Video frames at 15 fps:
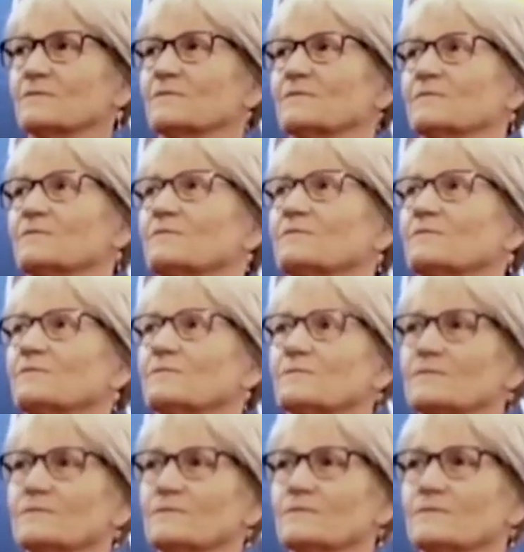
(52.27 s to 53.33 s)

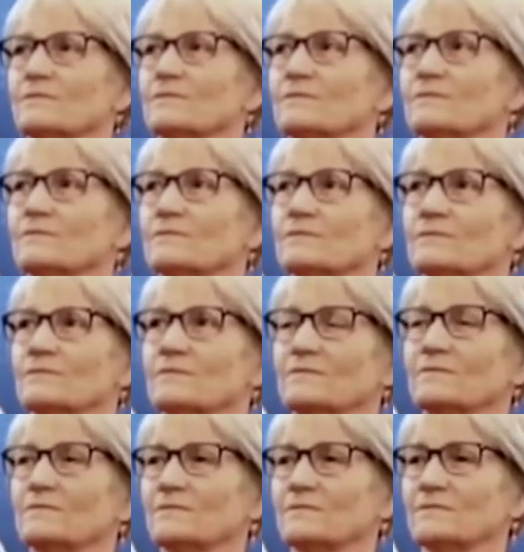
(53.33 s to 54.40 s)

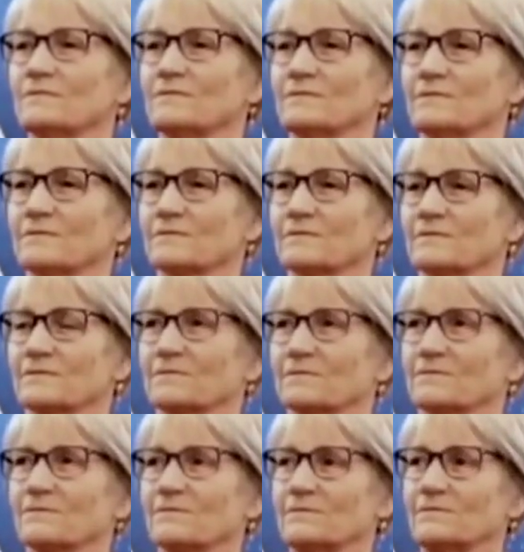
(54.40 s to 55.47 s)

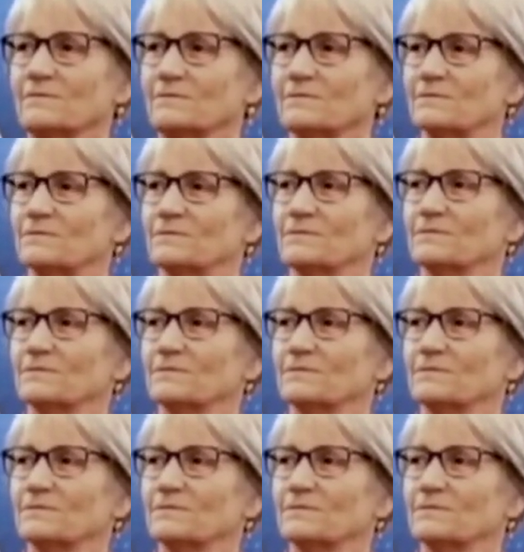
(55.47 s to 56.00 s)
(not speaking)